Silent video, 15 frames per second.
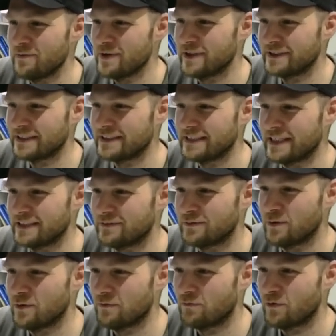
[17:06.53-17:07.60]
were
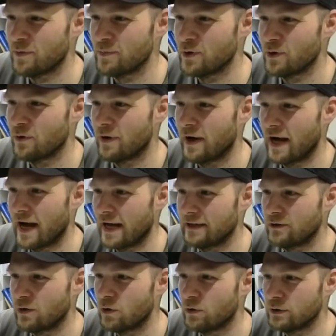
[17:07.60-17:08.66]
successful from your
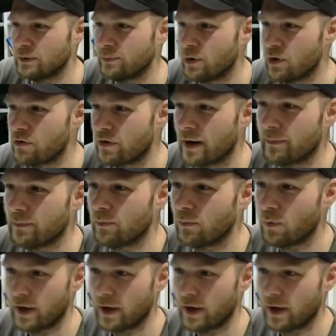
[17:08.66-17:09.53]
hand-holding program?